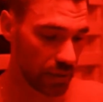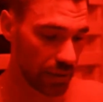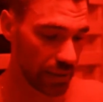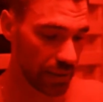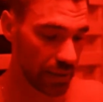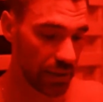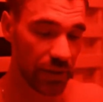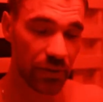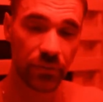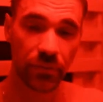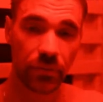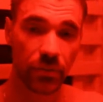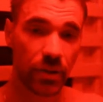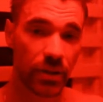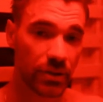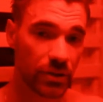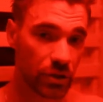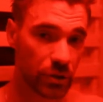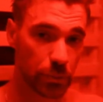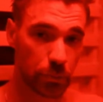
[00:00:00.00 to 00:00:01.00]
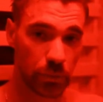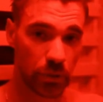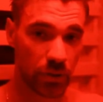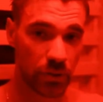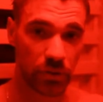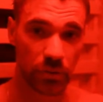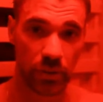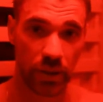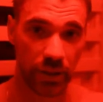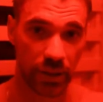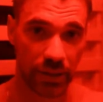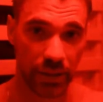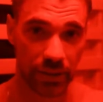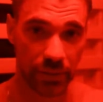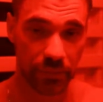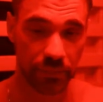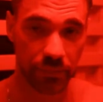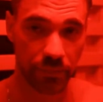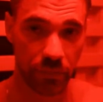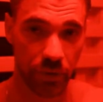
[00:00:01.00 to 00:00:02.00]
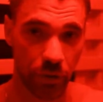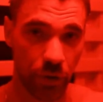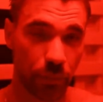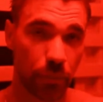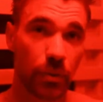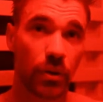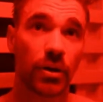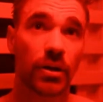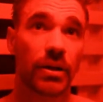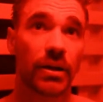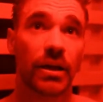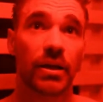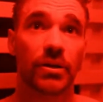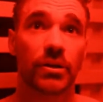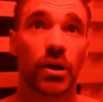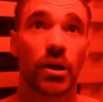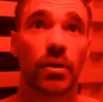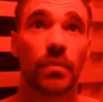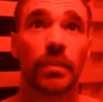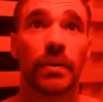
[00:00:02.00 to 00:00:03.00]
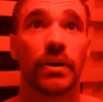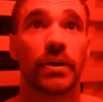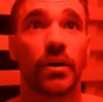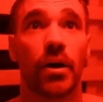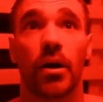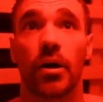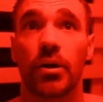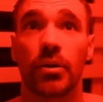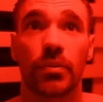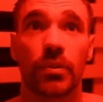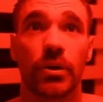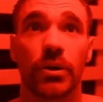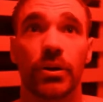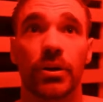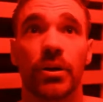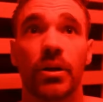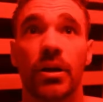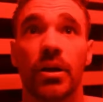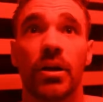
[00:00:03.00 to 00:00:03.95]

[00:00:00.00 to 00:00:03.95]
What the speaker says: The infrared just plugs right in. You put it again, carpet, hardwood,